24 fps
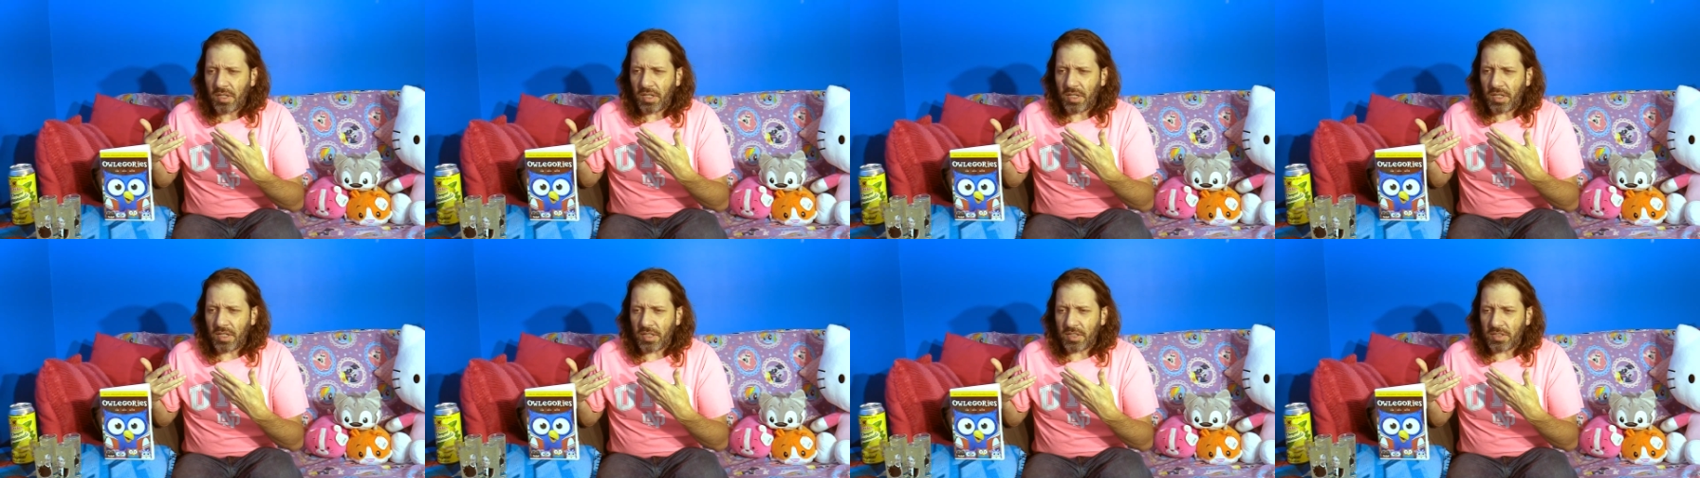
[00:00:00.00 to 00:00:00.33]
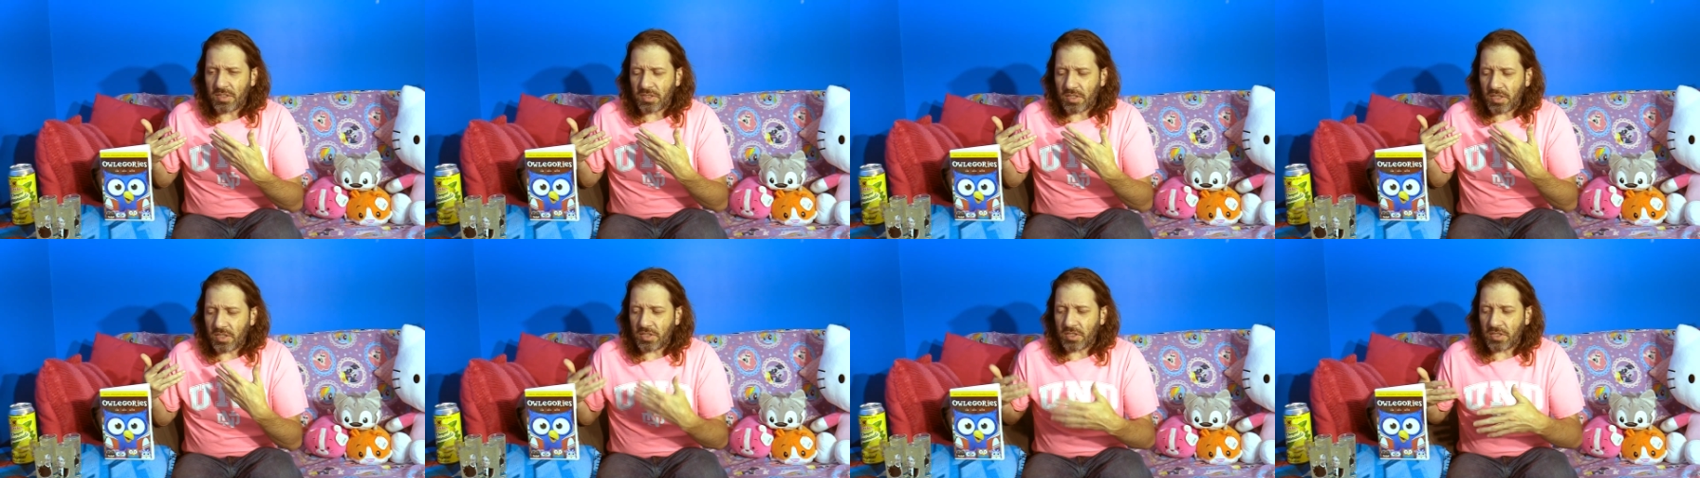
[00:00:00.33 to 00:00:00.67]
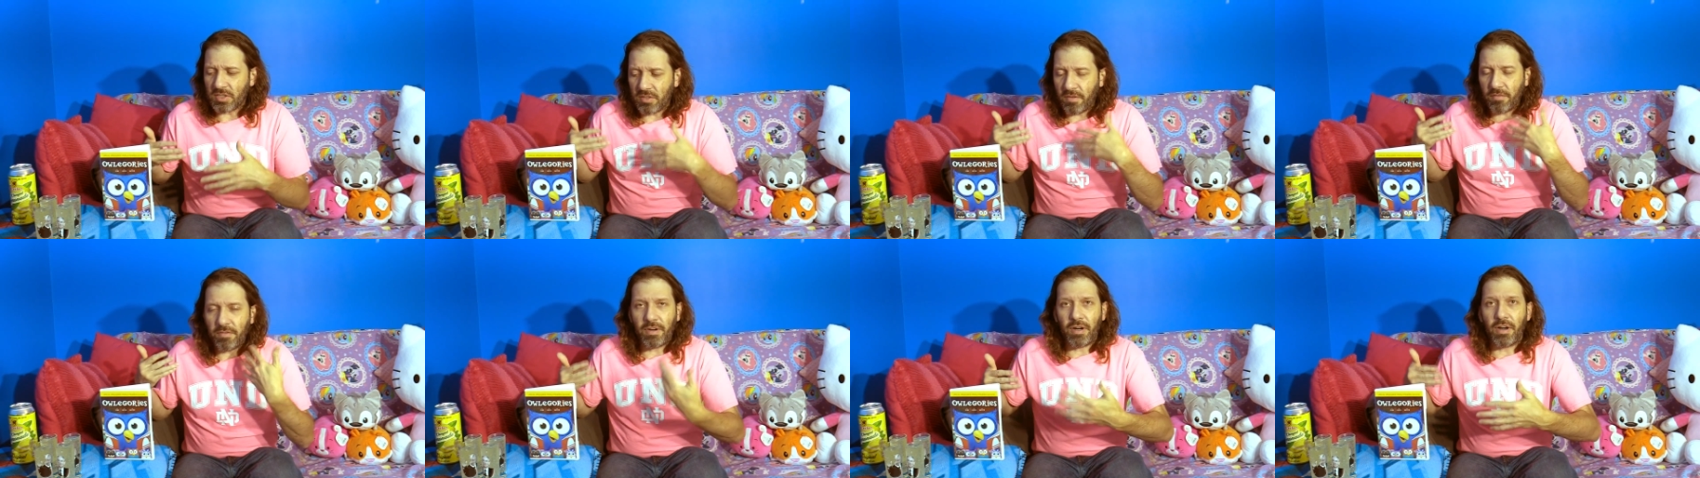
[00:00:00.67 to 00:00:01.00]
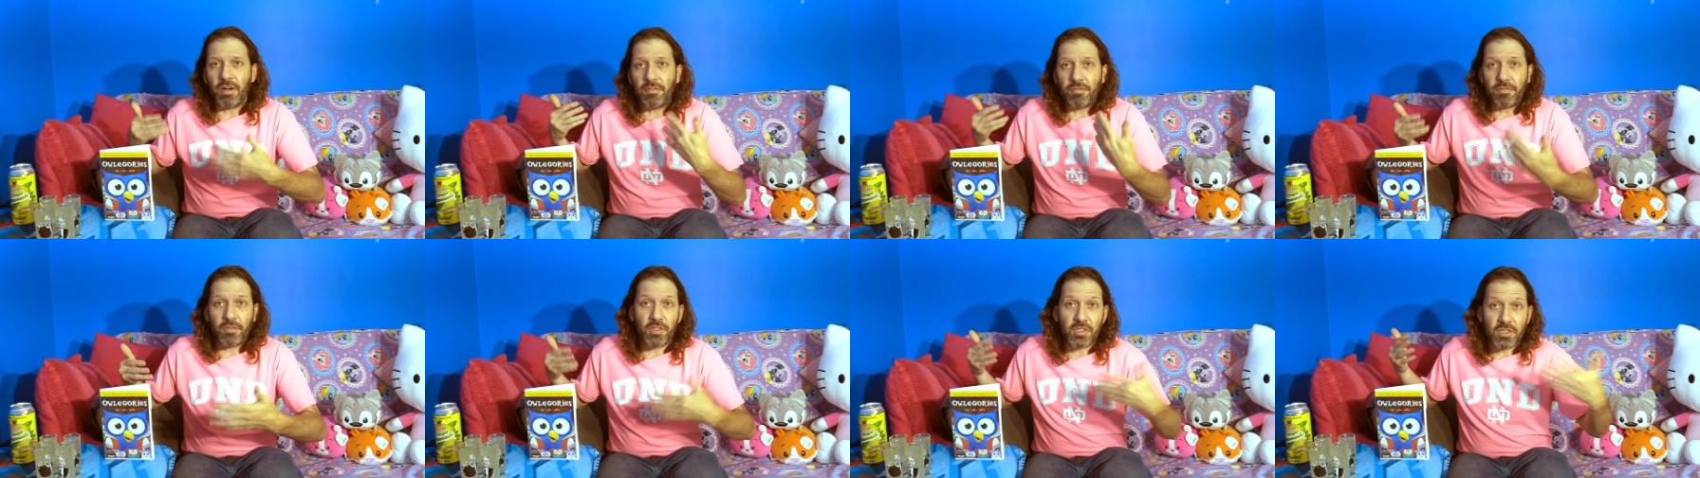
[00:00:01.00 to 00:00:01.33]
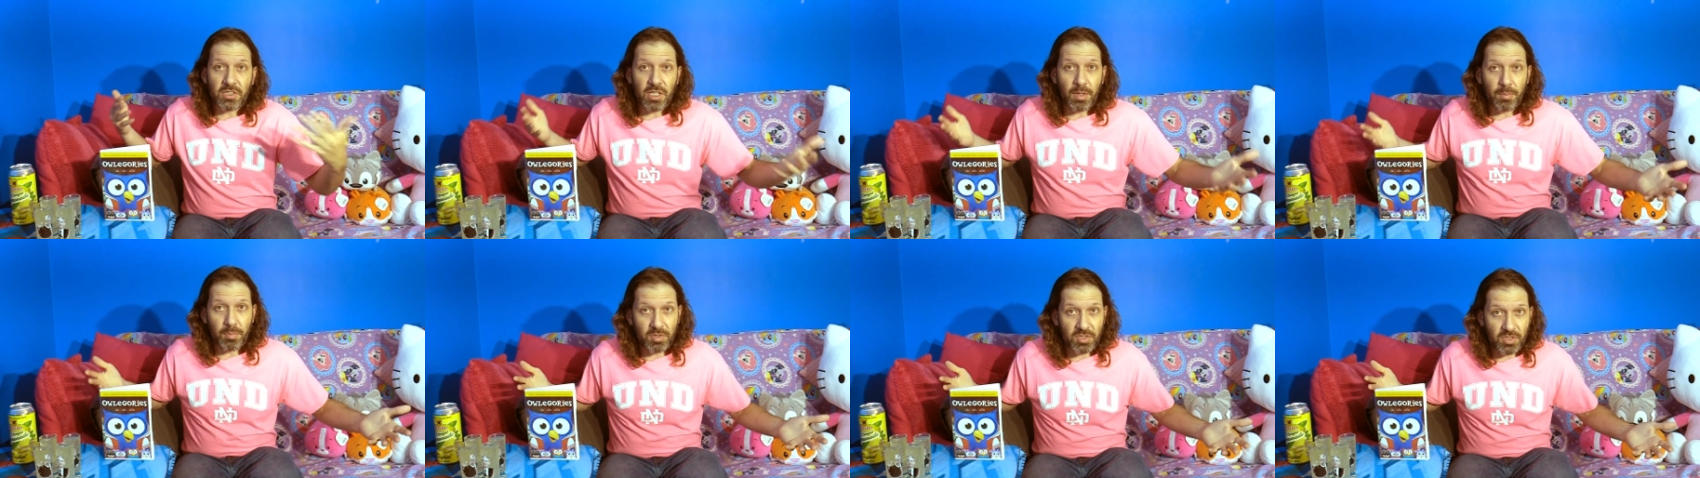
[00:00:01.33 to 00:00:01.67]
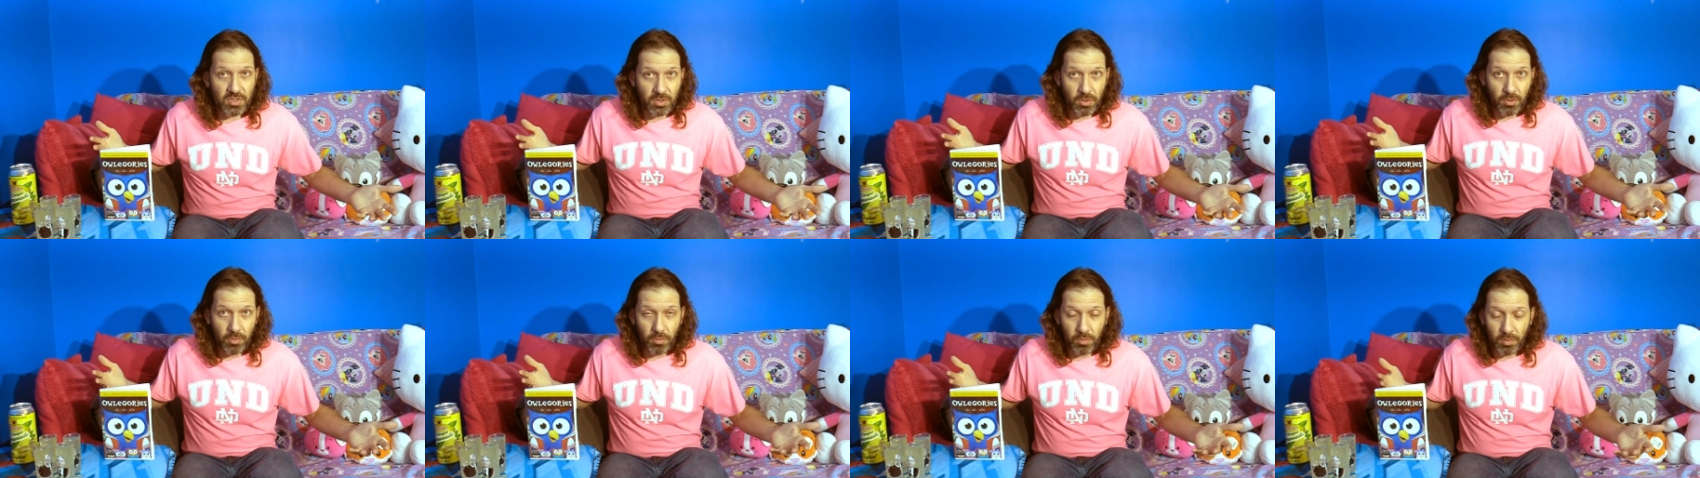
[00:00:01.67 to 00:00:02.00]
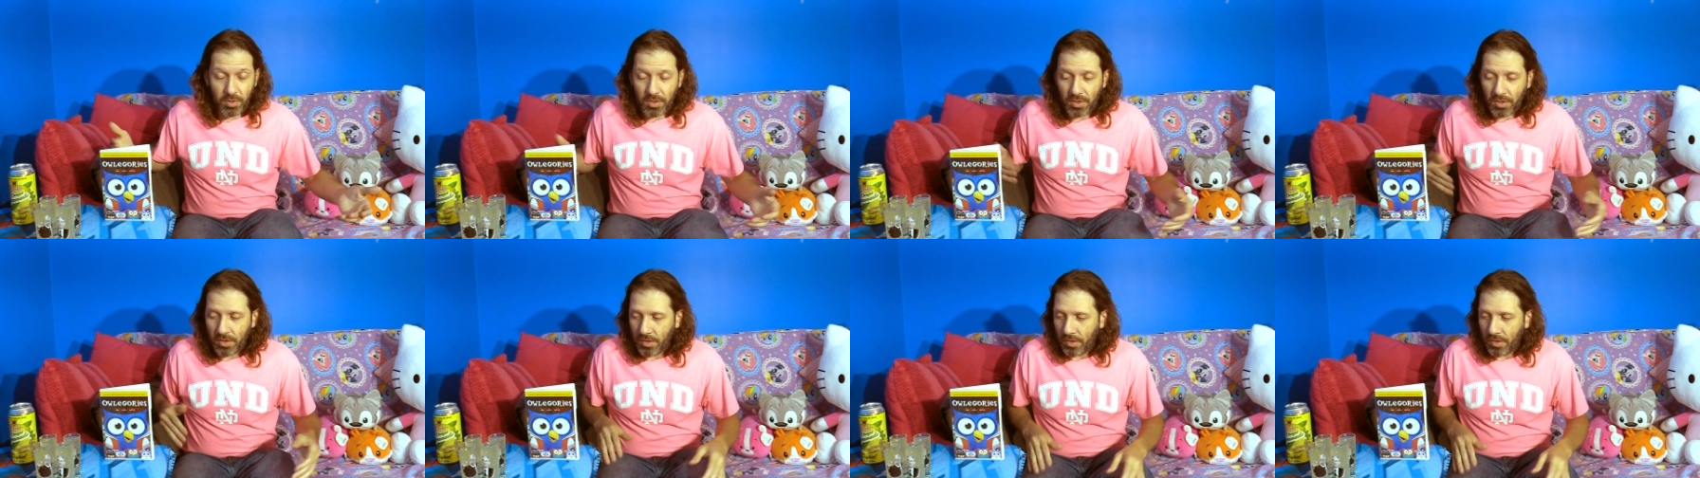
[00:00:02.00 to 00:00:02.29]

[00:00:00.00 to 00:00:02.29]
is this is the very first episode.